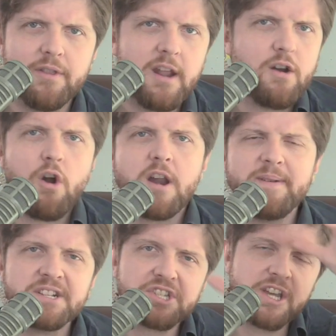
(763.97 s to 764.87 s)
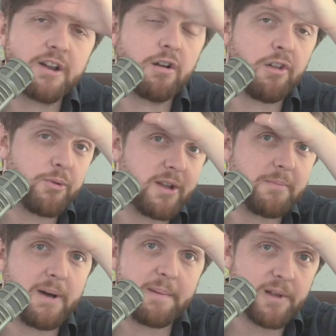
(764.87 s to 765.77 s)
It had already been seeded all throughout
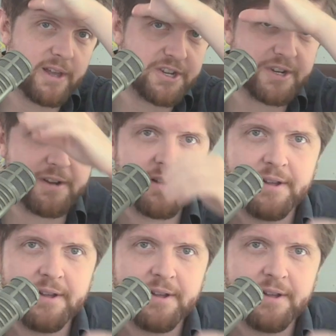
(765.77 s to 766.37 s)
the population.